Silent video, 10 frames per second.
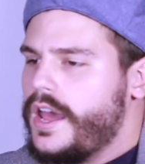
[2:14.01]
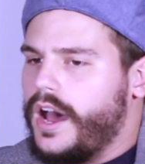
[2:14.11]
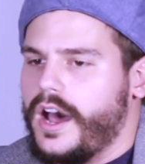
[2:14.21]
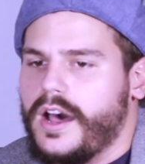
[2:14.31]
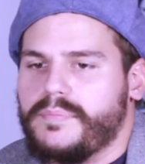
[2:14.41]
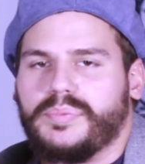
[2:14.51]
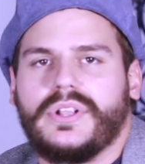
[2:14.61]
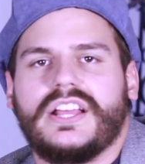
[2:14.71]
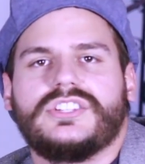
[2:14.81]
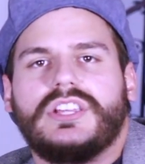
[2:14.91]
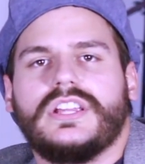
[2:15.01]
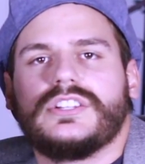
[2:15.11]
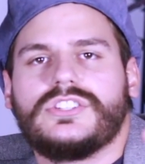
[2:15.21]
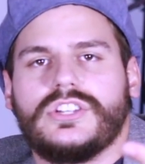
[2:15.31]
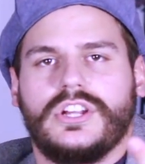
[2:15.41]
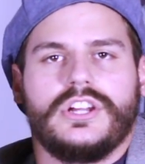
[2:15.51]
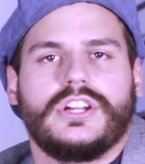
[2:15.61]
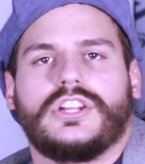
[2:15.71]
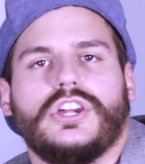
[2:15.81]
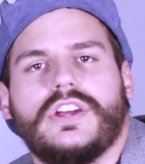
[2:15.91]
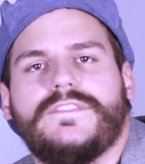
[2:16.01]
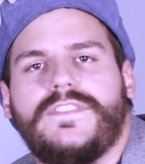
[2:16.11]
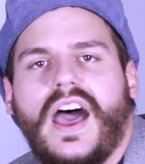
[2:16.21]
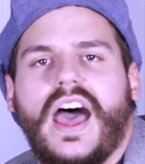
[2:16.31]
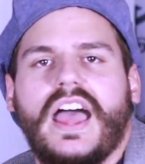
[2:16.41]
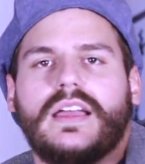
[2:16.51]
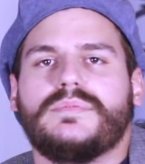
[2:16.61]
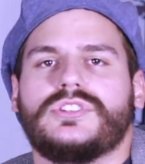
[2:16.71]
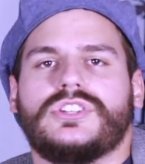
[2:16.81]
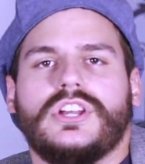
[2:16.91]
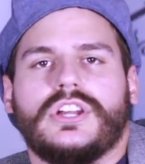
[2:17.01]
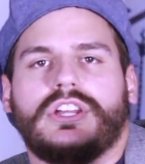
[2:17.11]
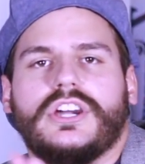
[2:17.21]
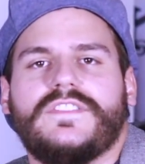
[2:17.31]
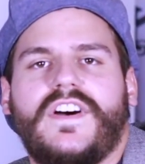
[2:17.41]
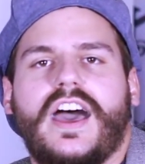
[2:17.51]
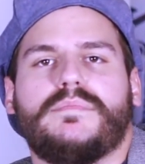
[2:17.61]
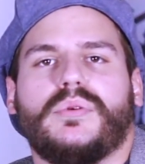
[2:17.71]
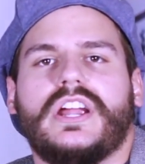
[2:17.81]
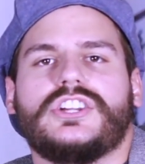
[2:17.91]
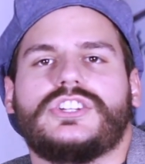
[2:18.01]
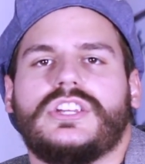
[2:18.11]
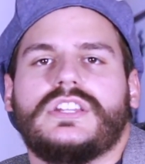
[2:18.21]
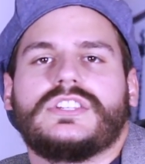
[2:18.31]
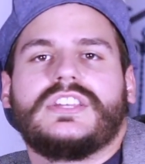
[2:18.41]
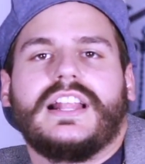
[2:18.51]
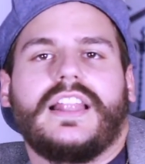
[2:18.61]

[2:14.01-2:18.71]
Uh, blessings, good vibes, good vibrations.